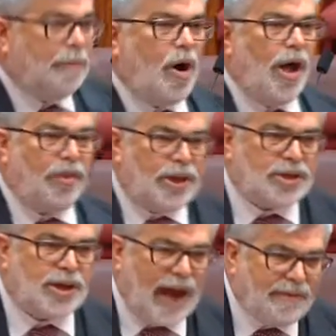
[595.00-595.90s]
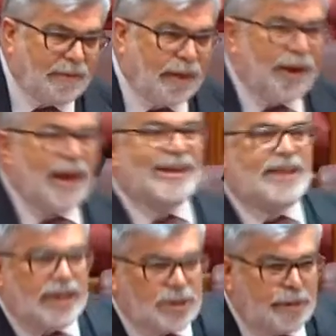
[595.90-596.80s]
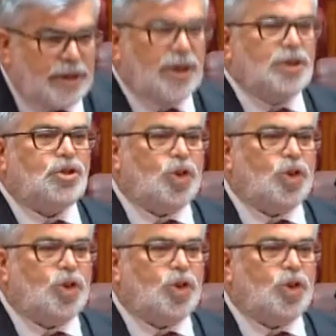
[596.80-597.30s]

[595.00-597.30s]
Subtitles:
by this government, desperate,